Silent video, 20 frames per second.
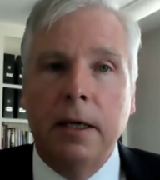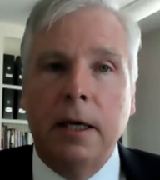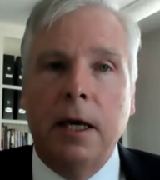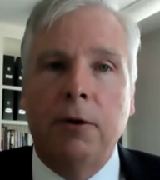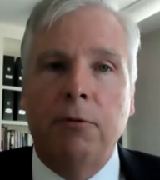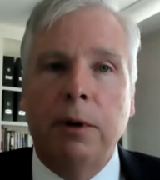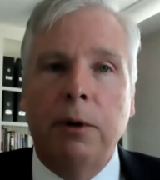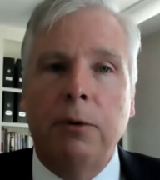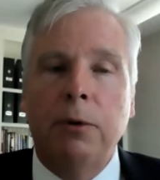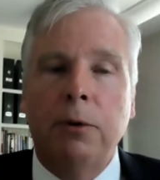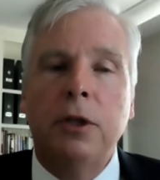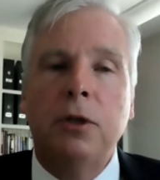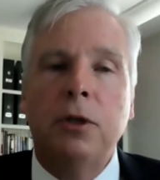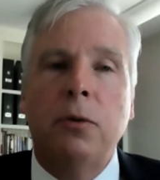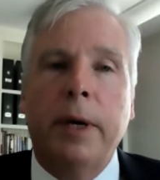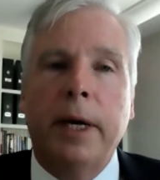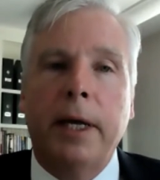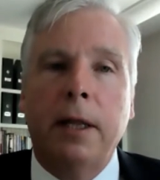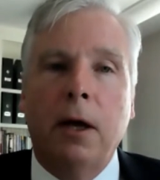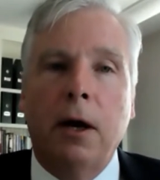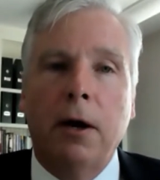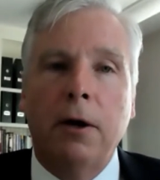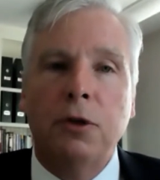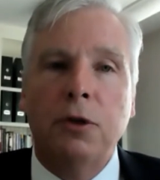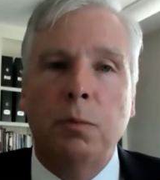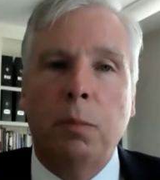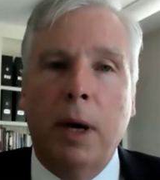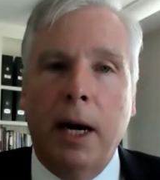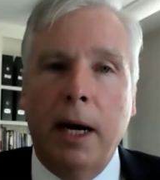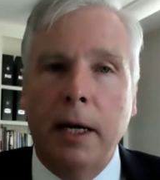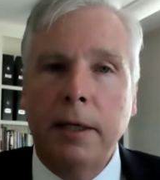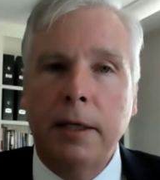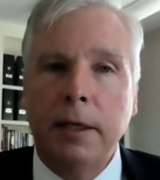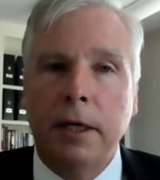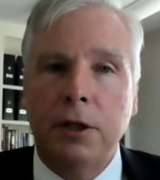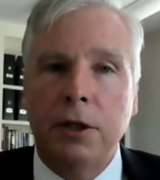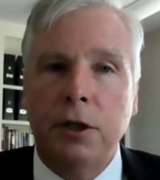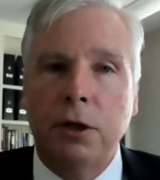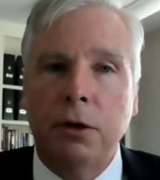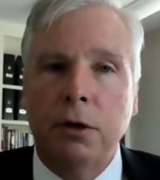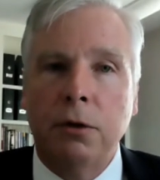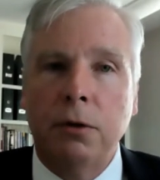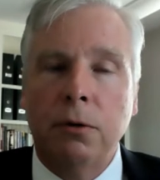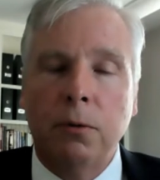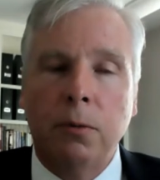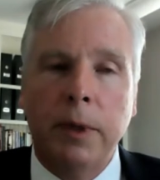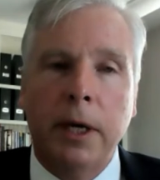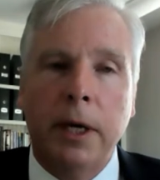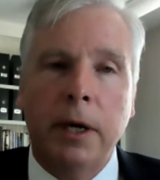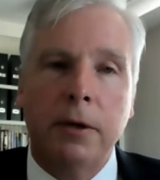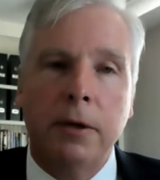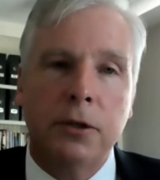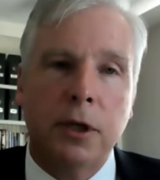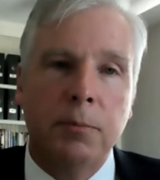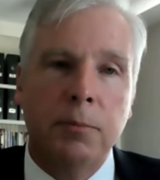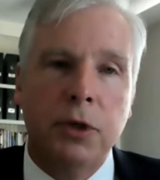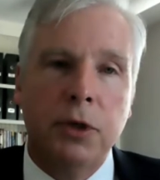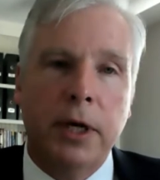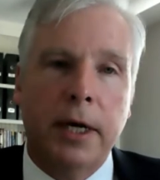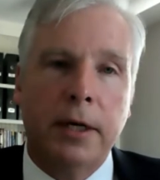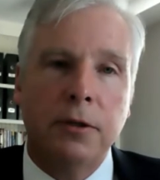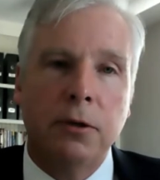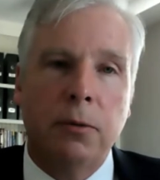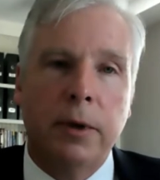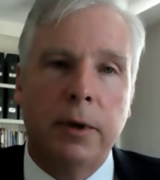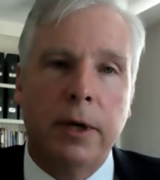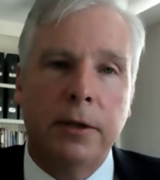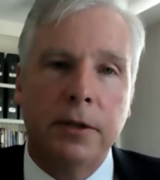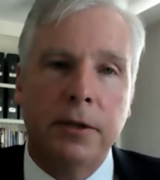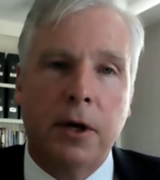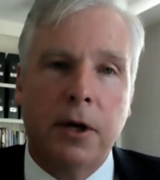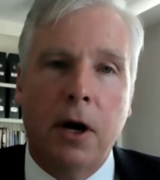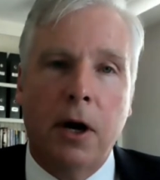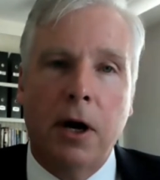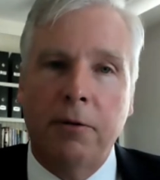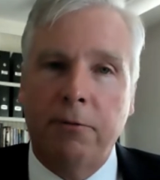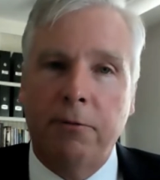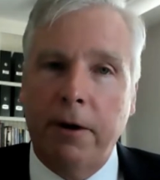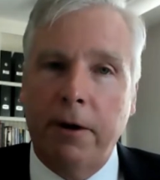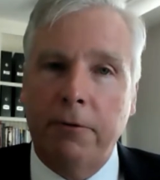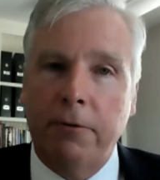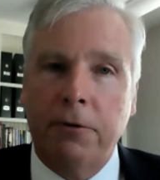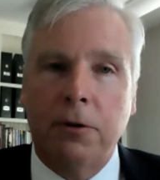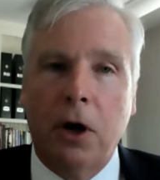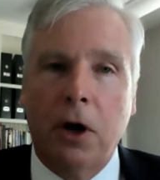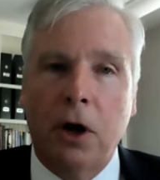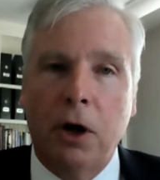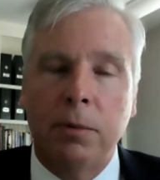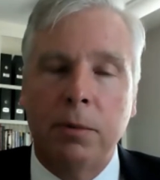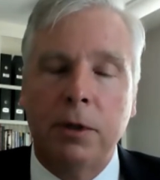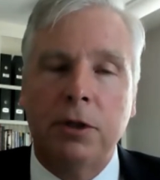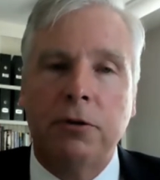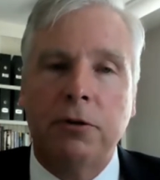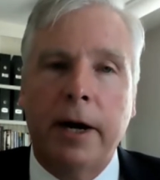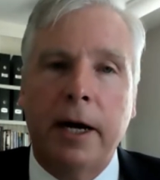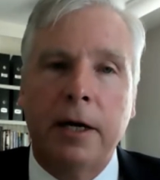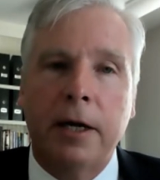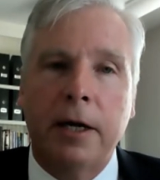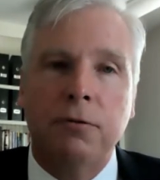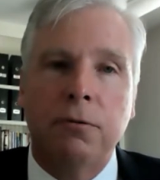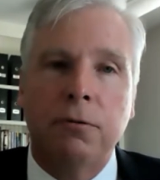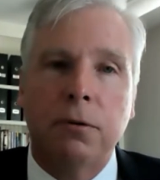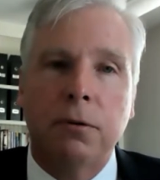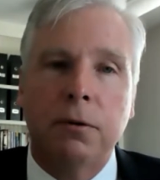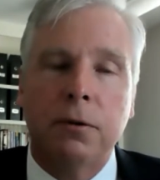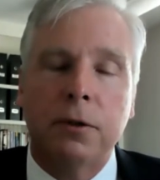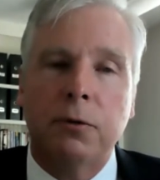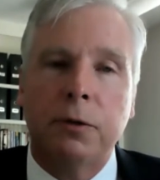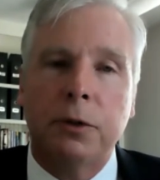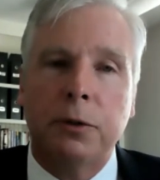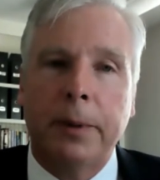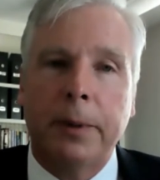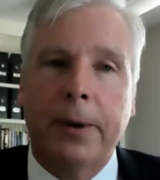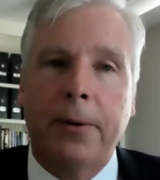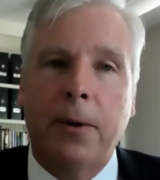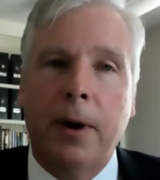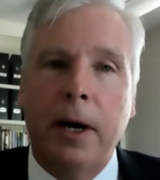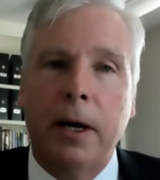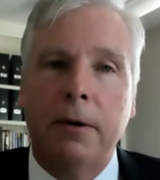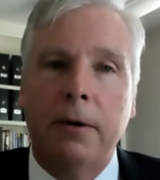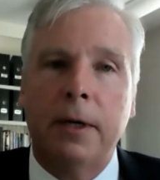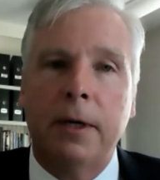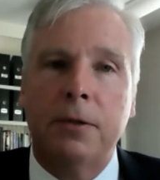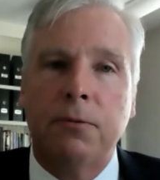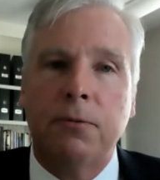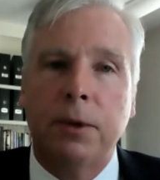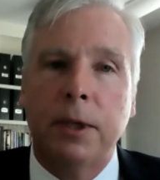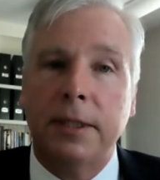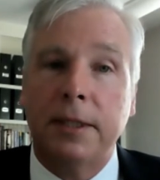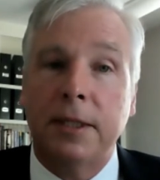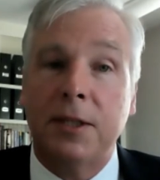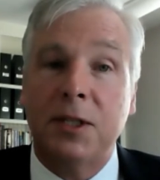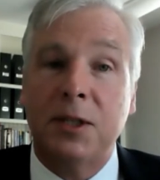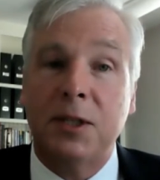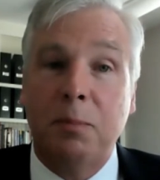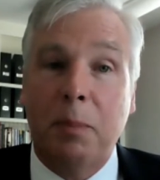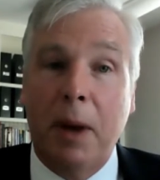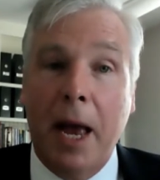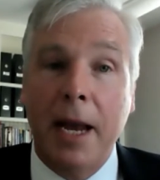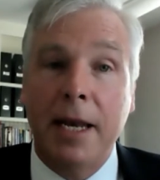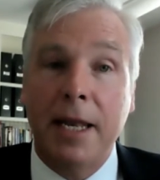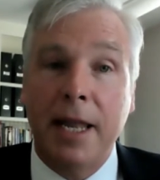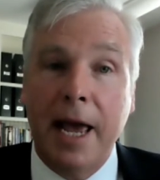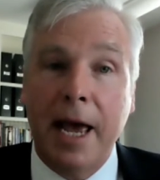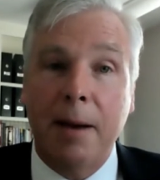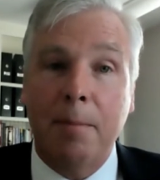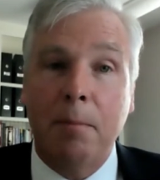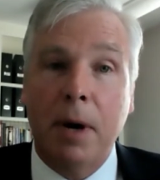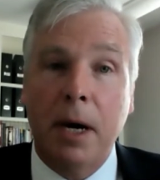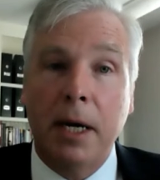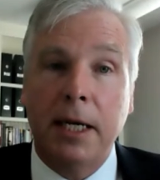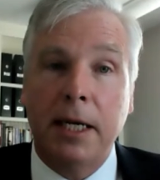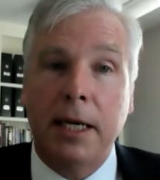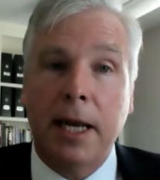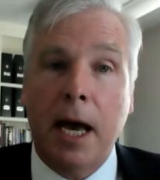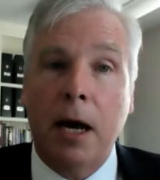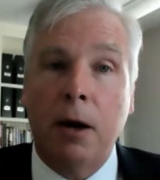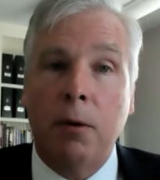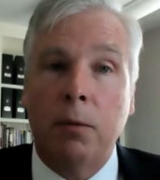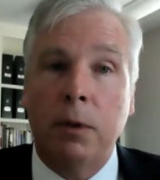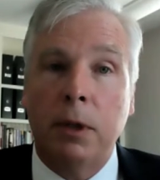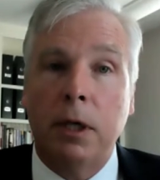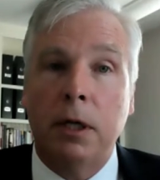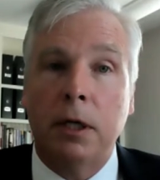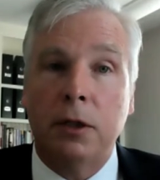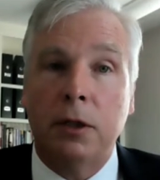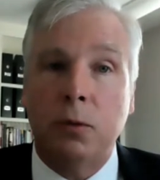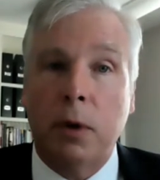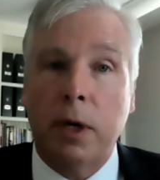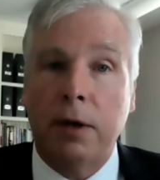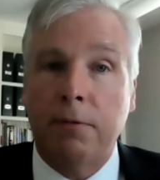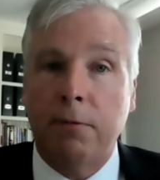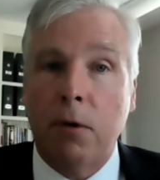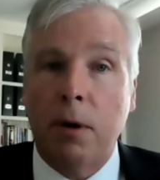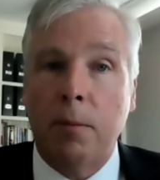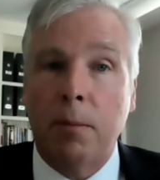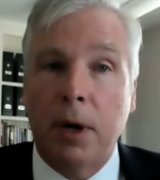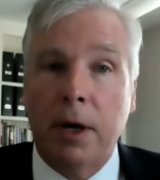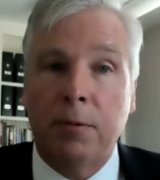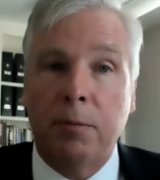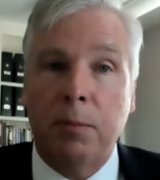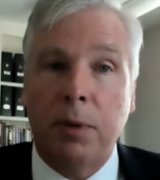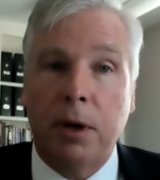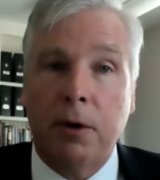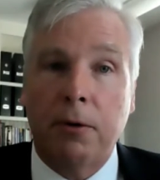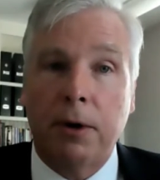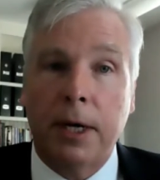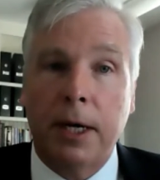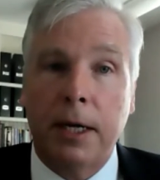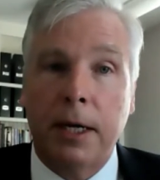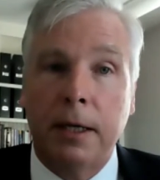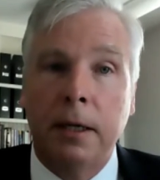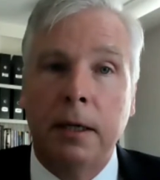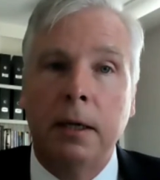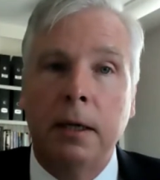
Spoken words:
If we were to do a large bond issue, we are subject to what it's called federal arbitrage rules, which require us really to spend that money down within a 24-month period.